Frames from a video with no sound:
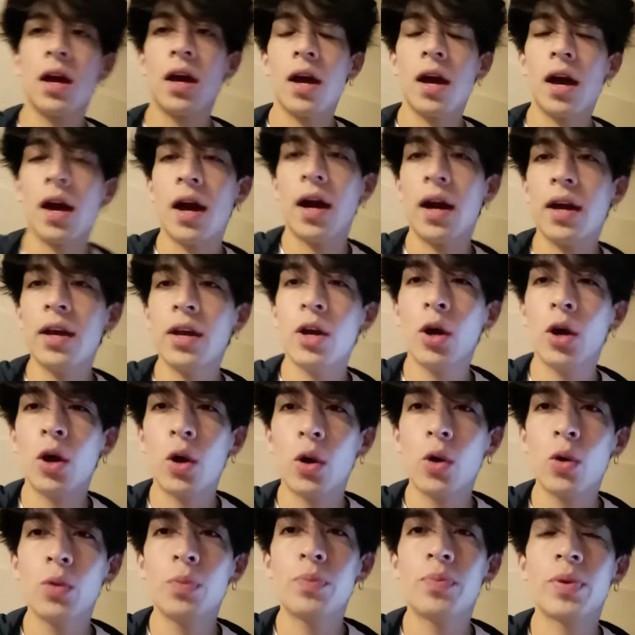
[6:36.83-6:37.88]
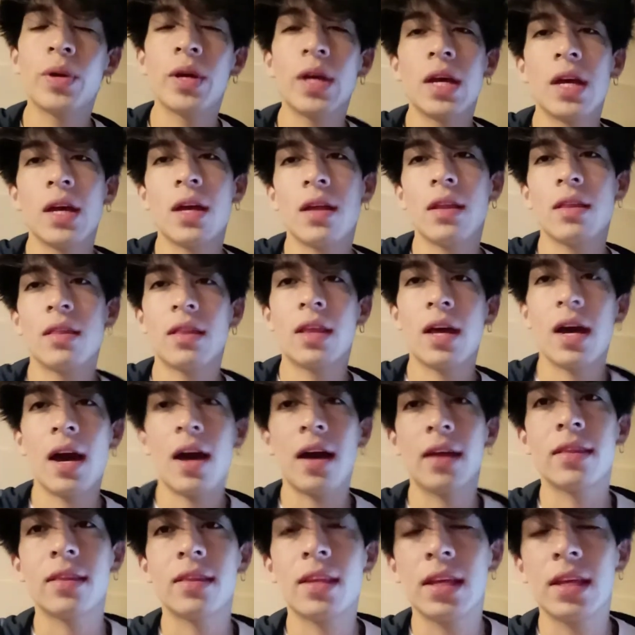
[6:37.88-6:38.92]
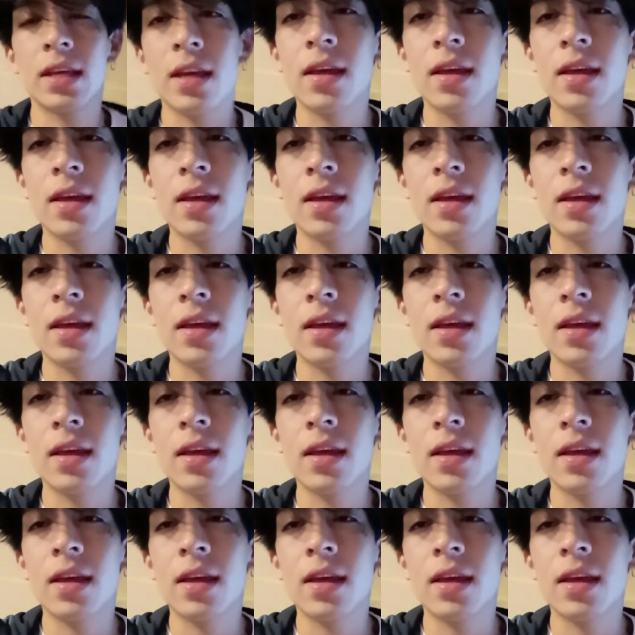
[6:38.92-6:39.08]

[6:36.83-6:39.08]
I hope that